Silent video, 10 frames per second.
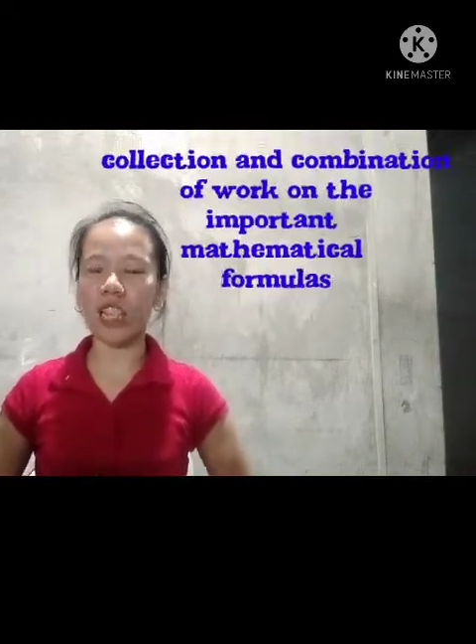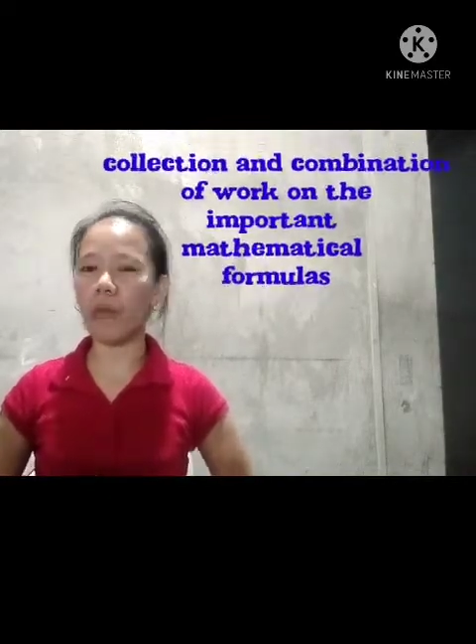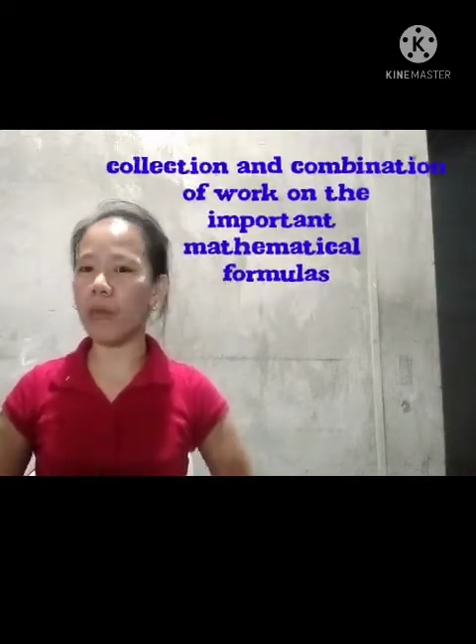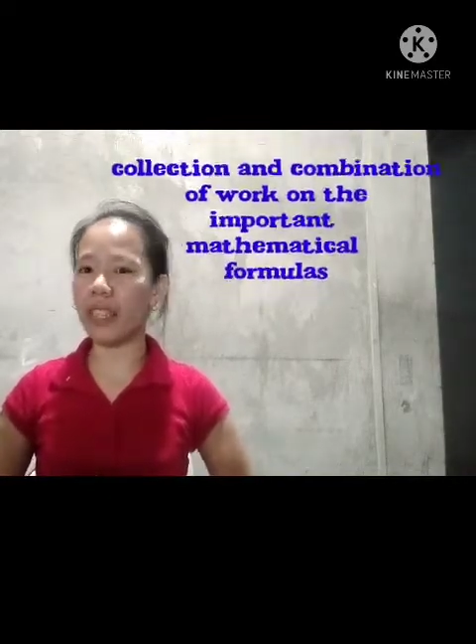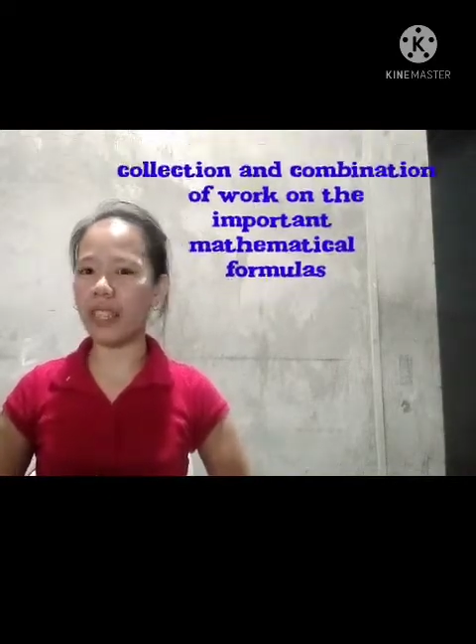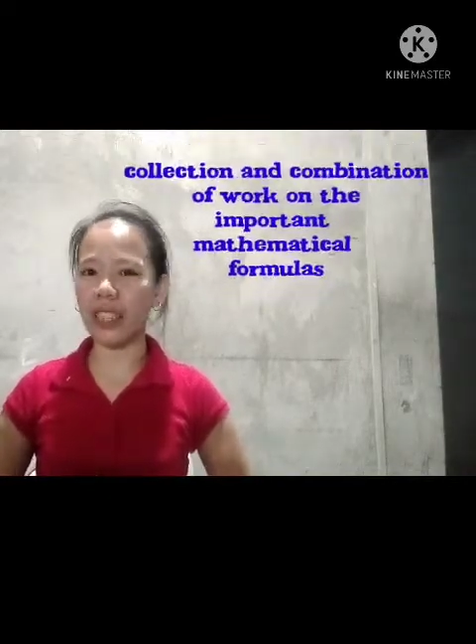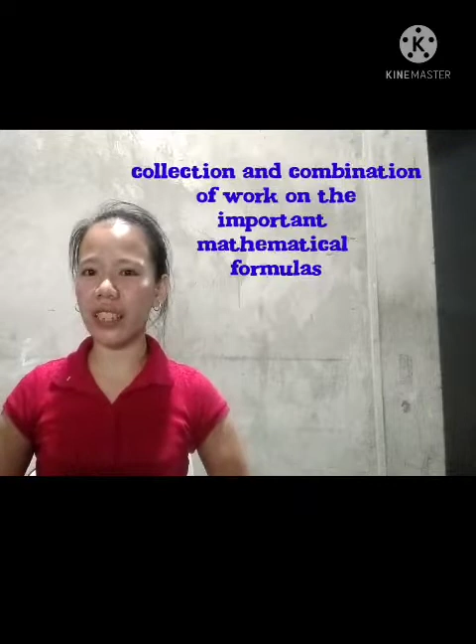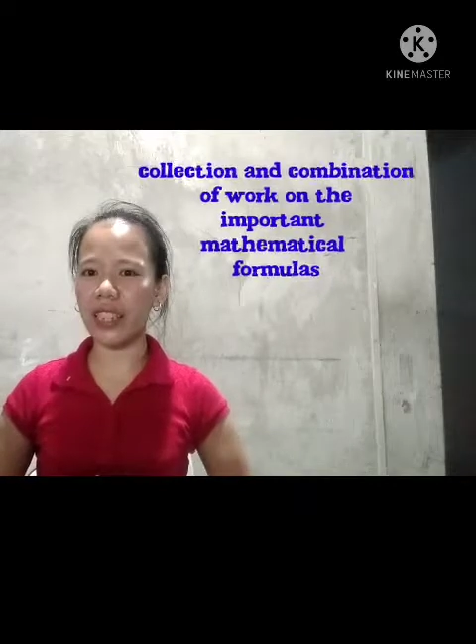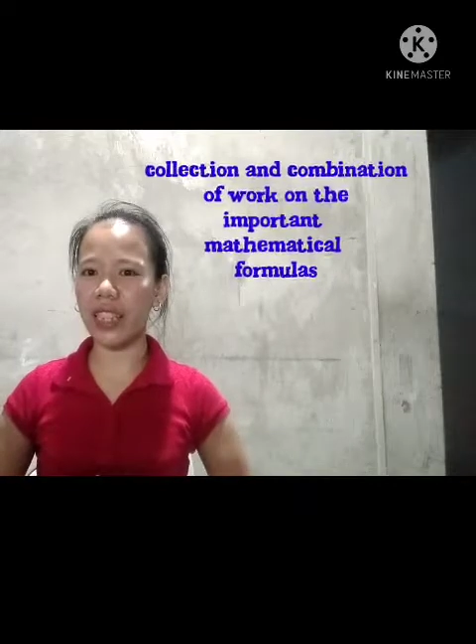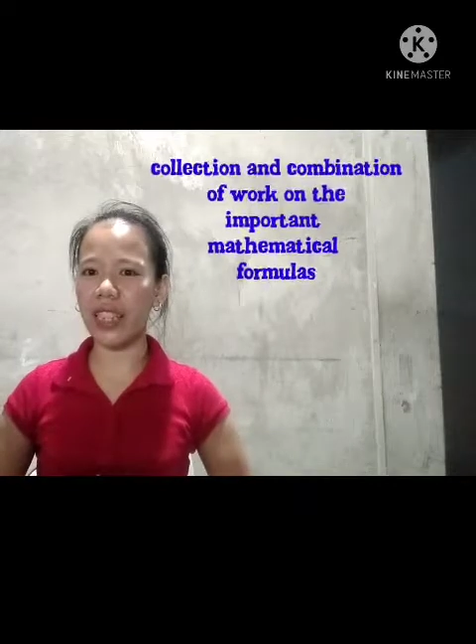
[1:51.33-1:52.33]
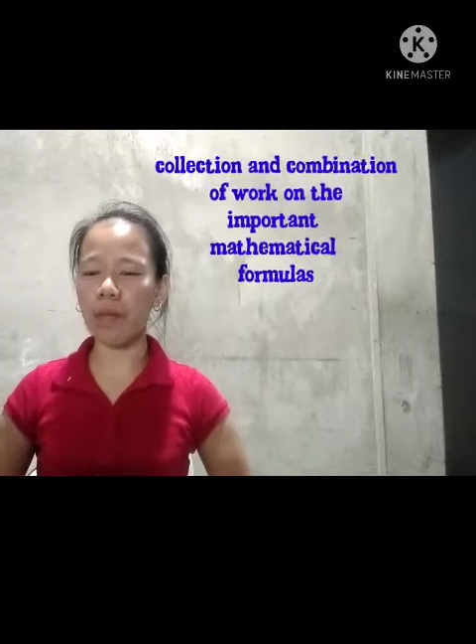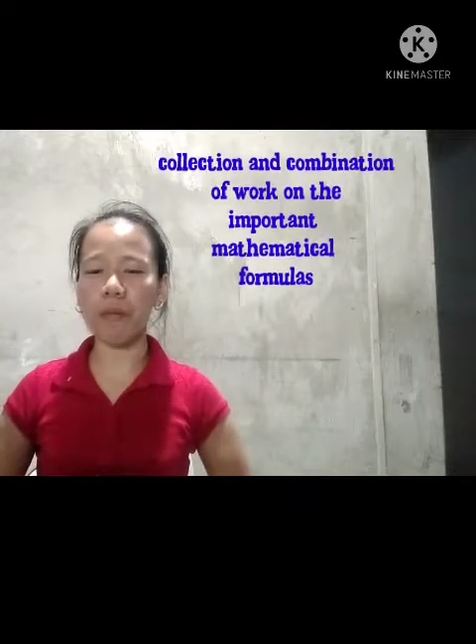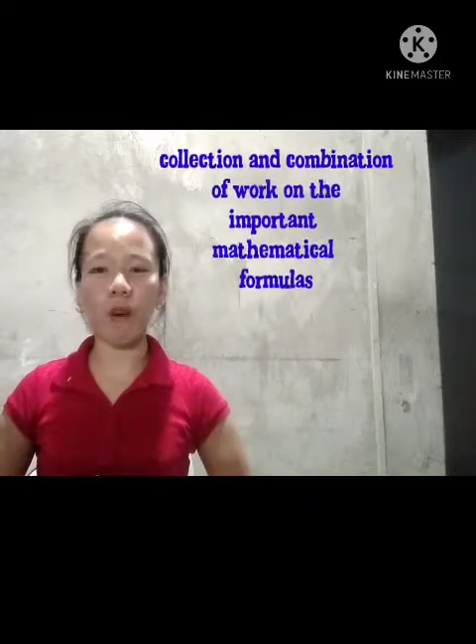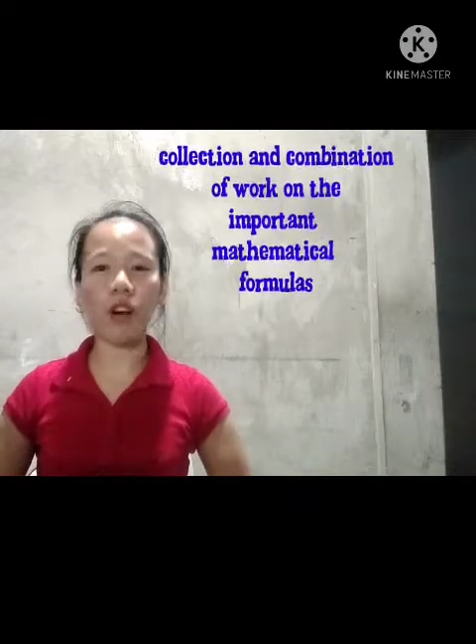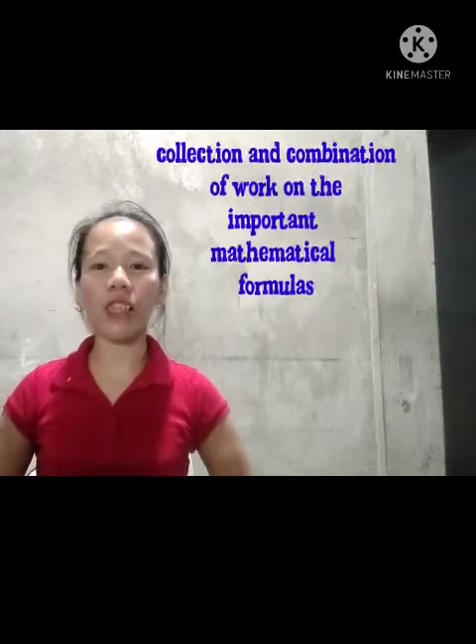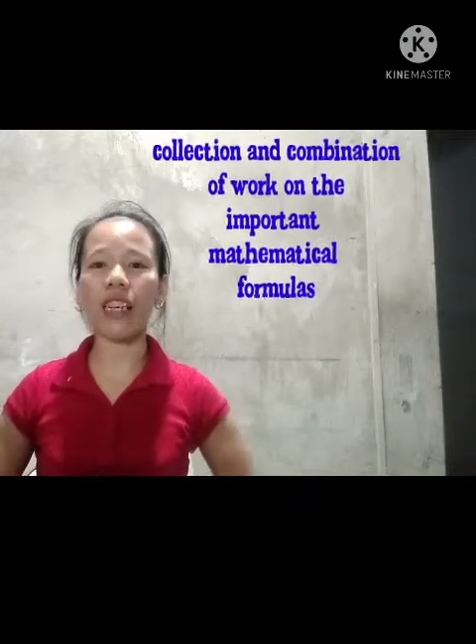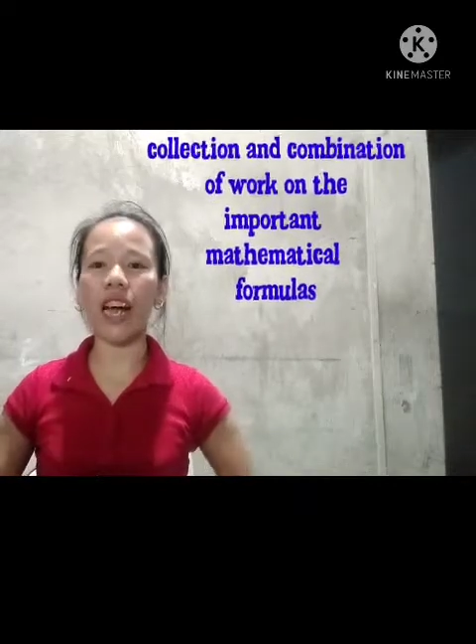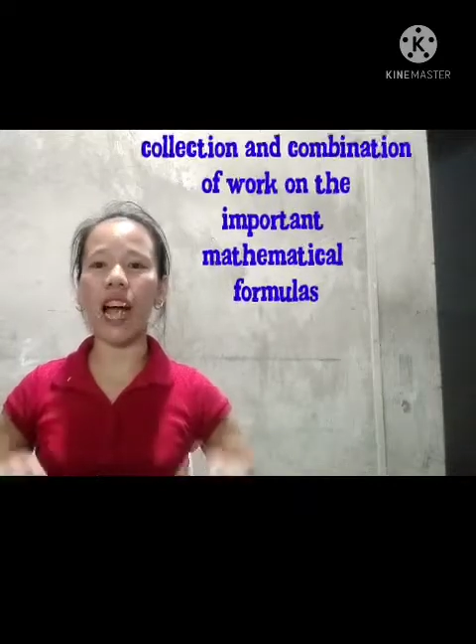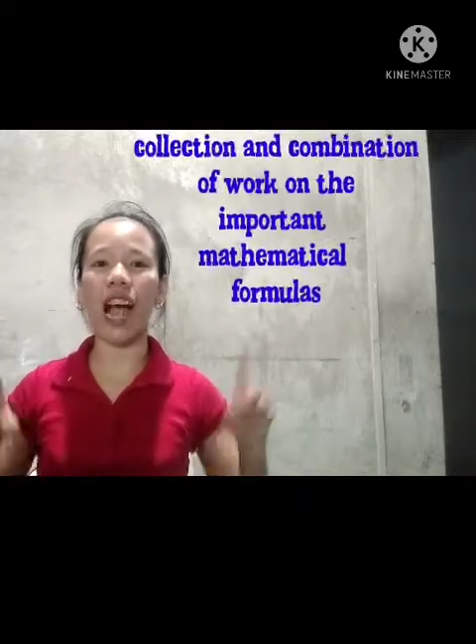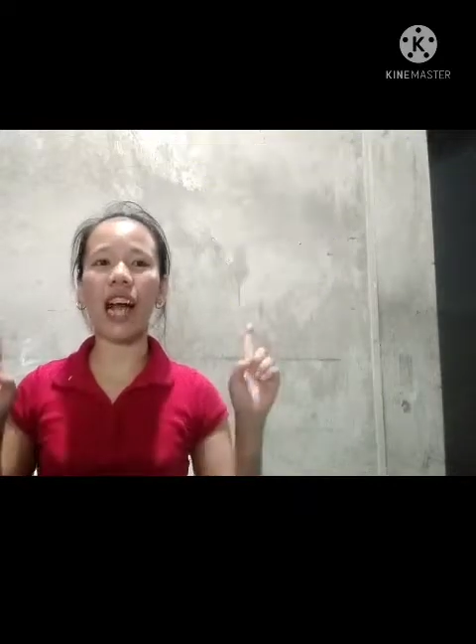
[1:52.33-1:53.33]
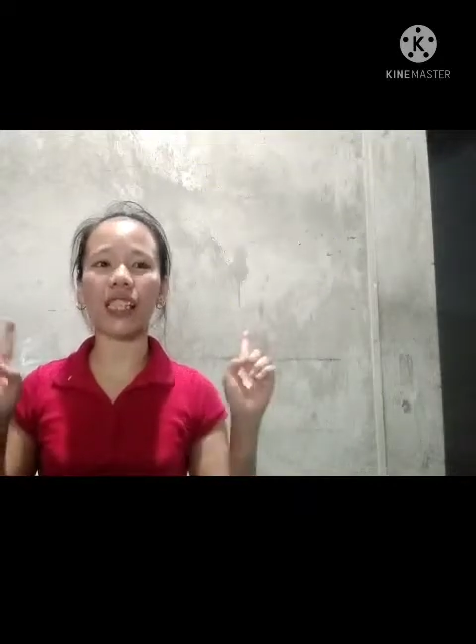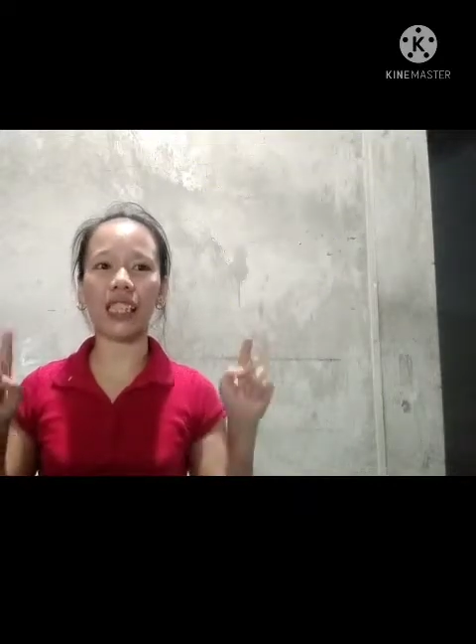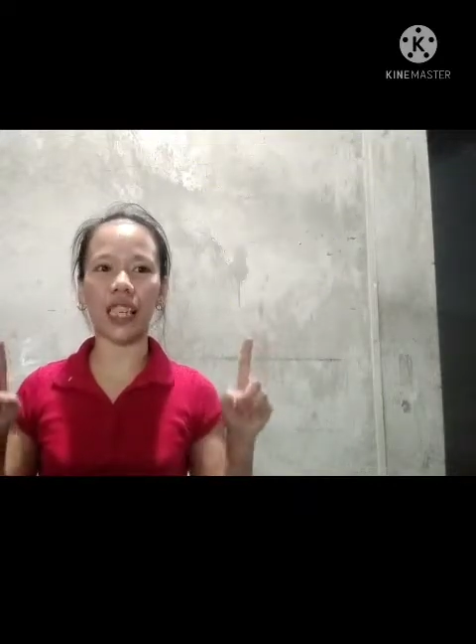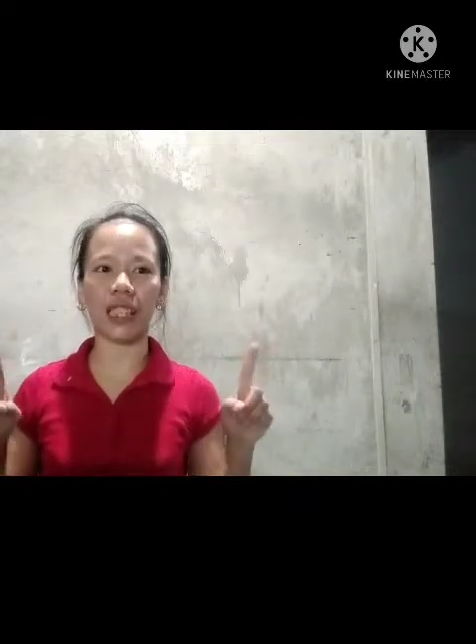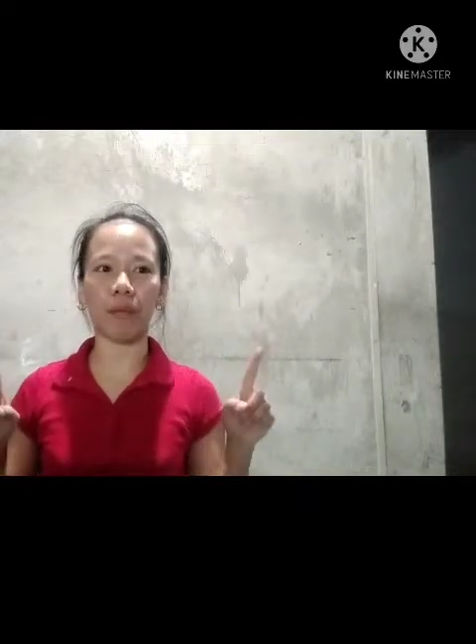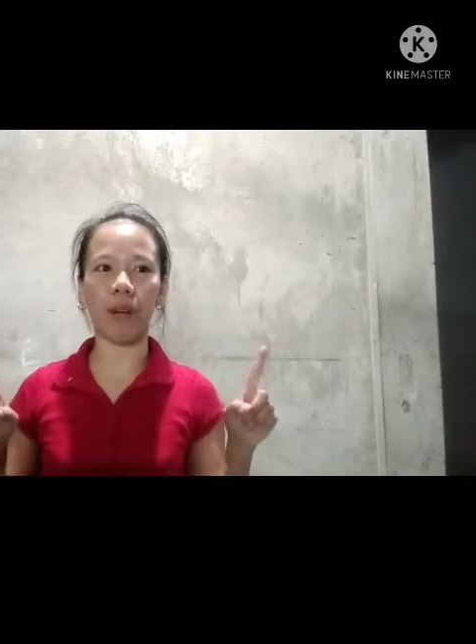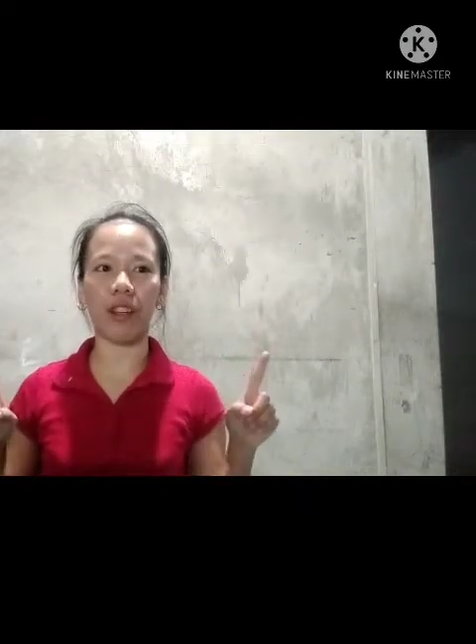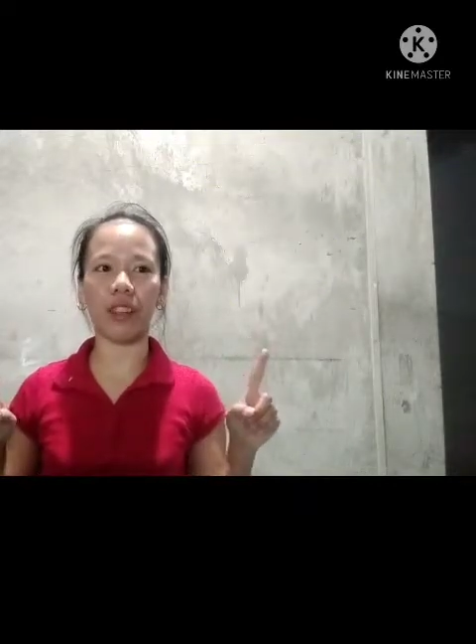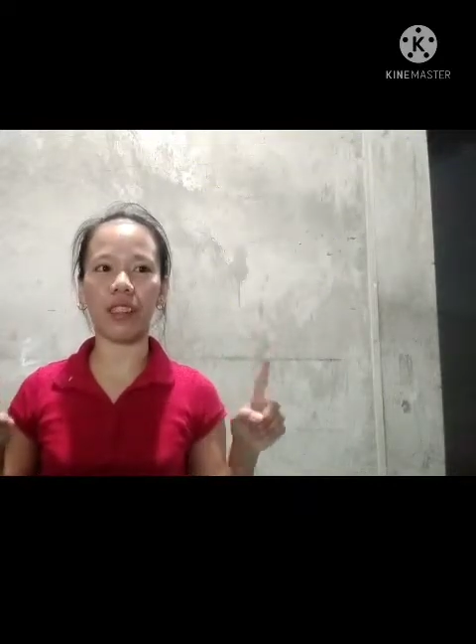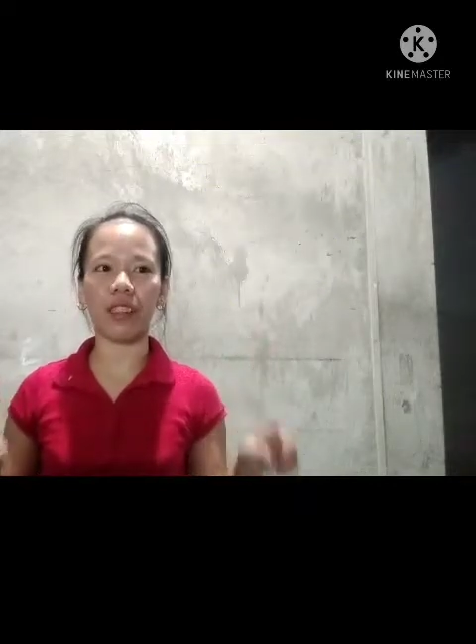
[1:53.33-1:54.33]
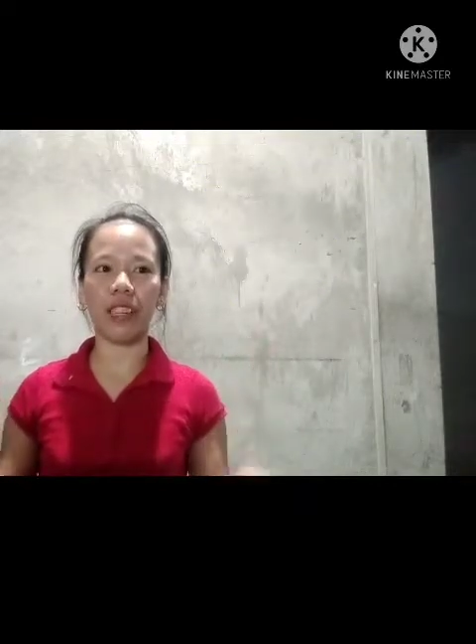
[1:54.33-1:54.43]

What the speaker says: to make learning more accessible.